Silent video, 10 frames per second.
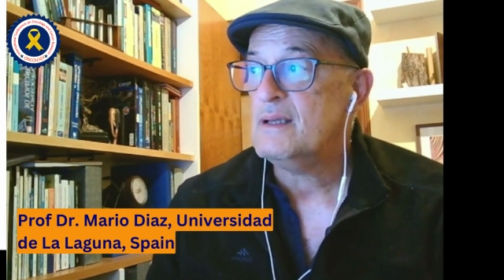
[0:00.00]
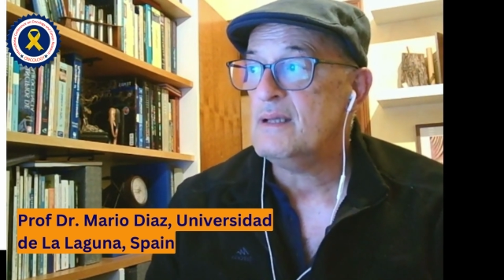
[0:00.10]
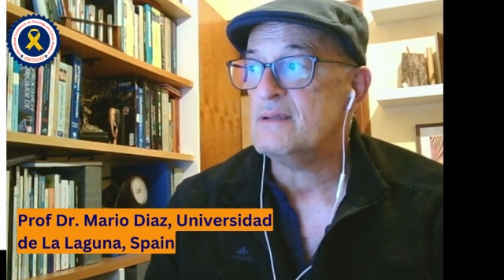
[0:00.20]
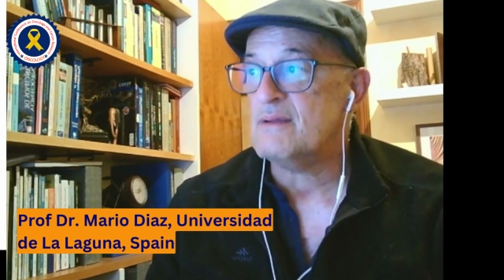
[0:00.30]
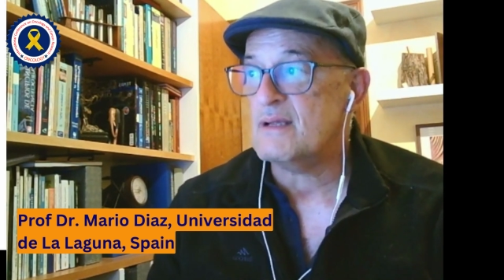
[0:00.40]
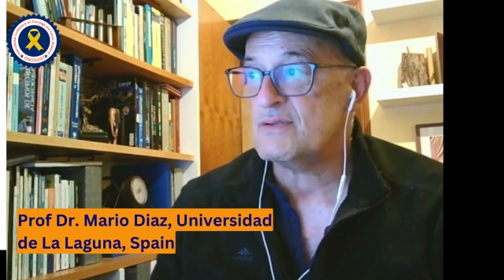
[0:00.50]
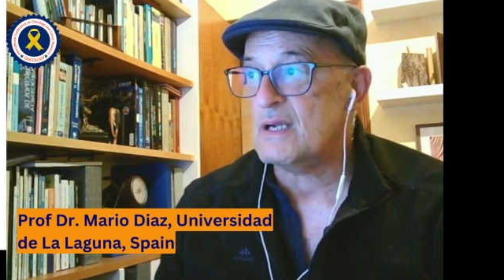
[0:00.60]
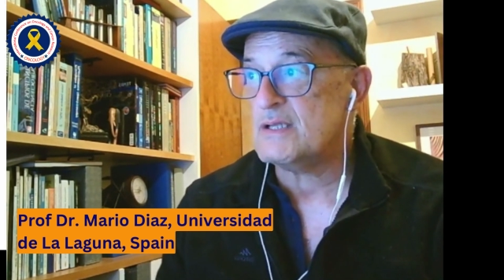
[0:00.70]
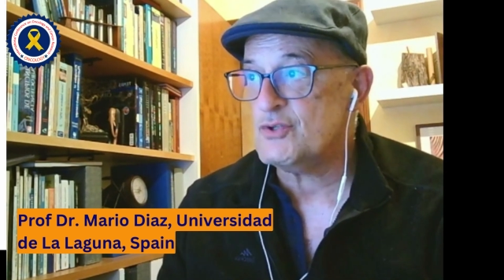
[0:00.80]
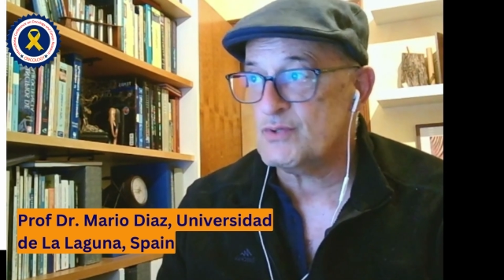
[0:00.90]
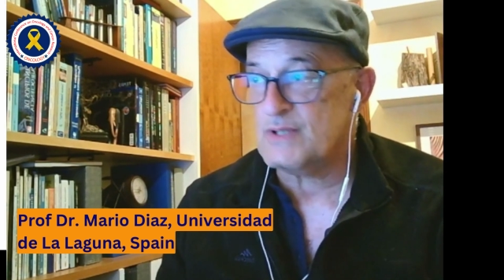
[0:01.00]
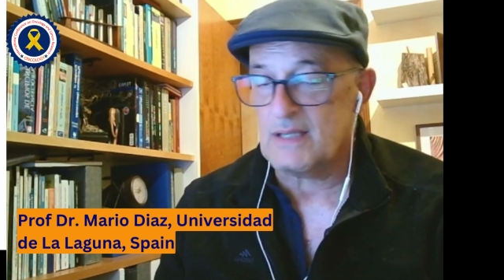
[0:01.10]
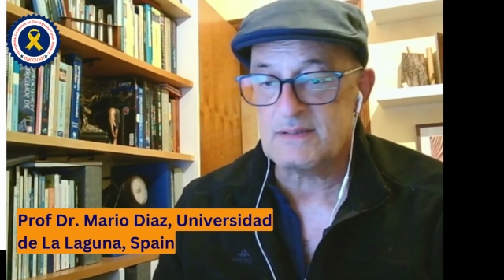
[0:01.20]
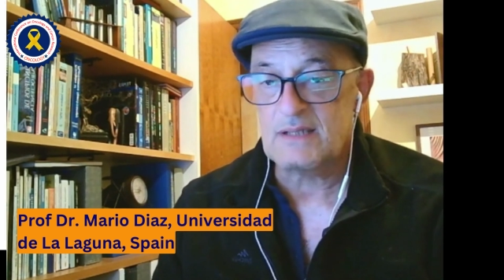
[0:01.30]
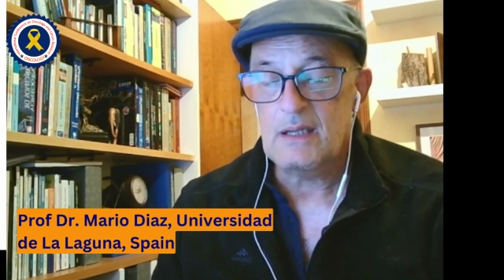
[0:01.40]
international
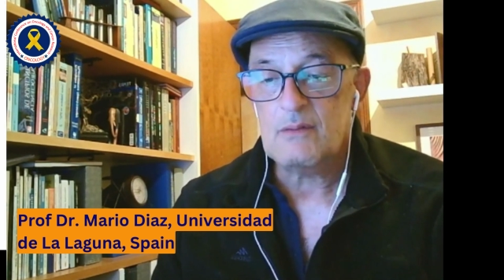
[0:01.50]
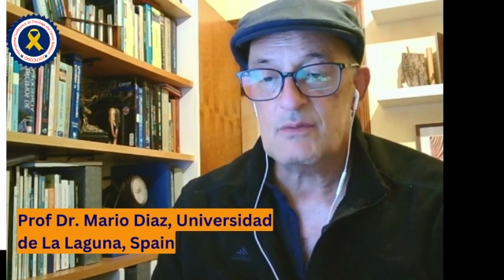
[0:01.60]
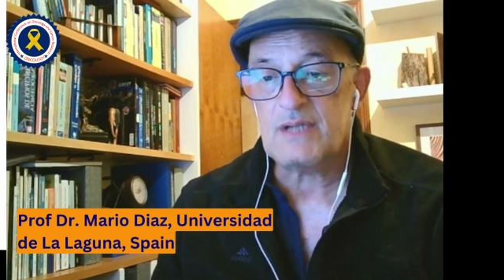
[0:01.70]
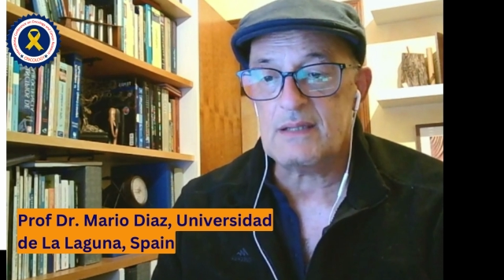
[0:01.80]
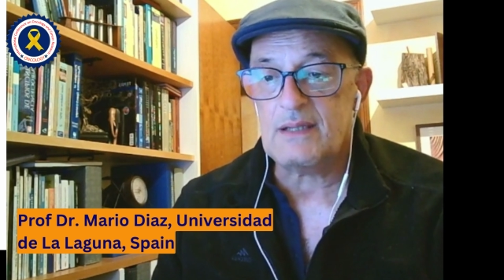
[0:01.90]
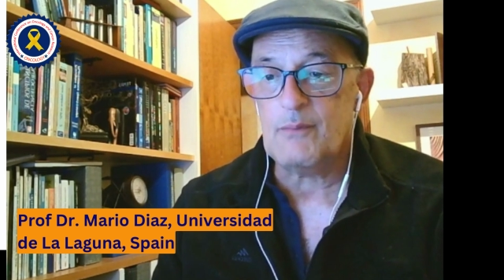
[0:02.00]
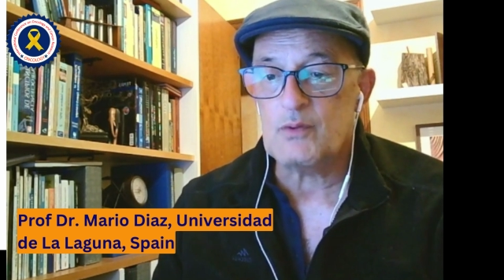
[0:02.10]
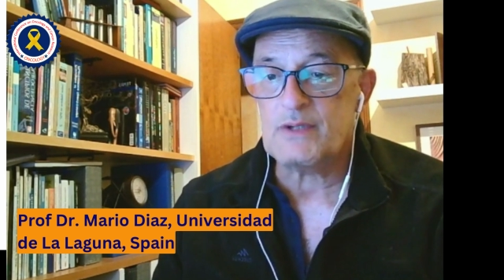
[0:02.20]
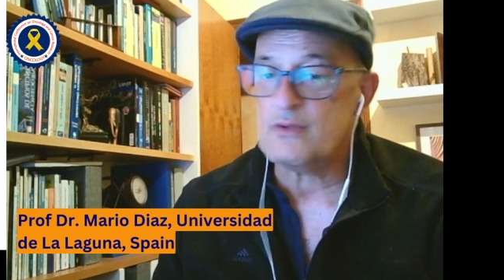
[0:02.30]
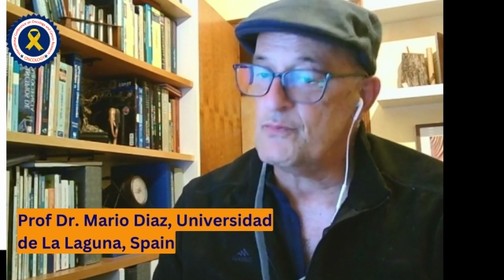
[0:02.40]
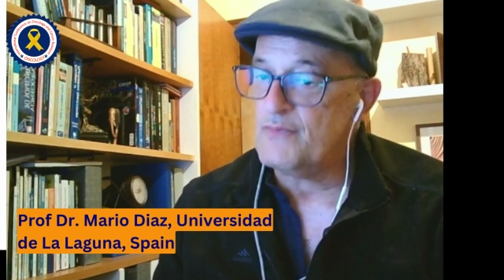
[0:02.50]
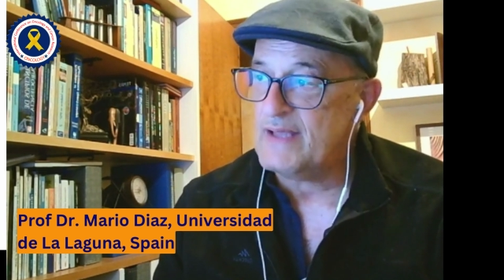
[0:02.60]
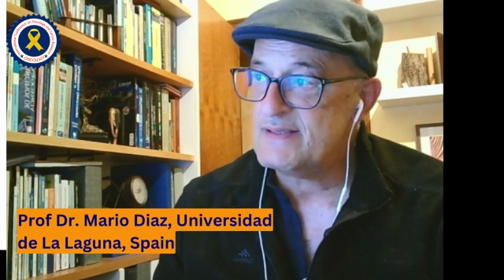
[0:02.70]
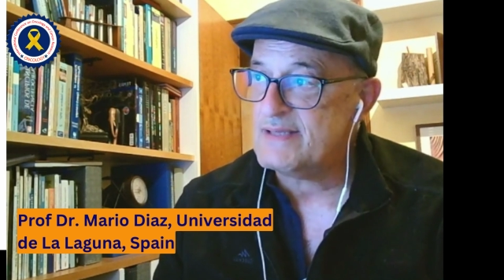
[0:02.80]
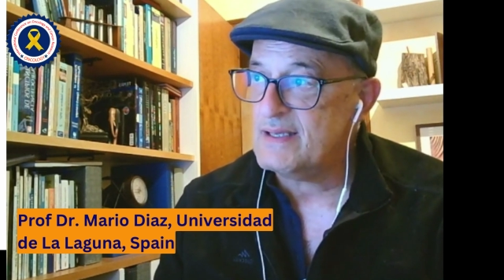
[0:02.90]
journals that are devoted to
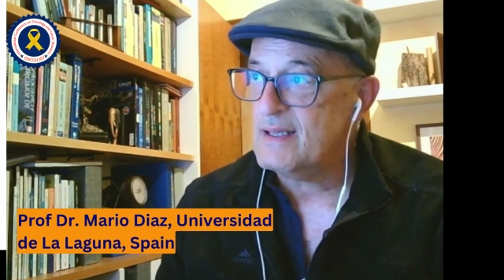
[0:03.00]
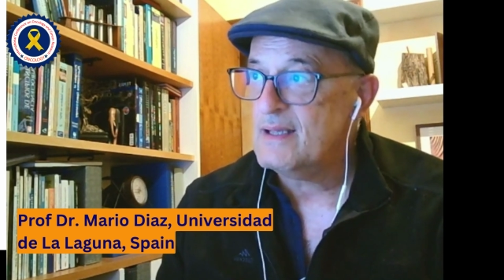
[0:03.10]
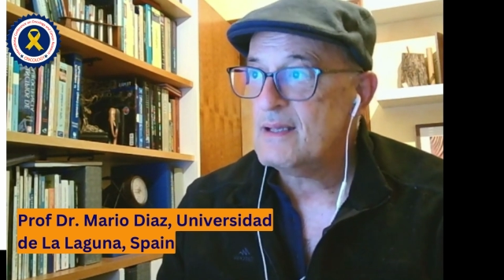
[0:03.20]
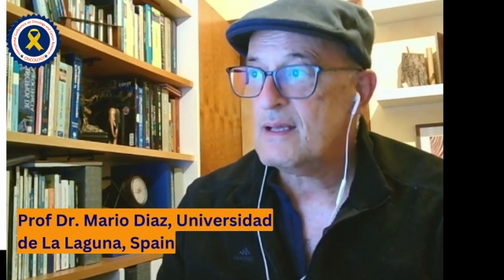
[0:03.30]
basic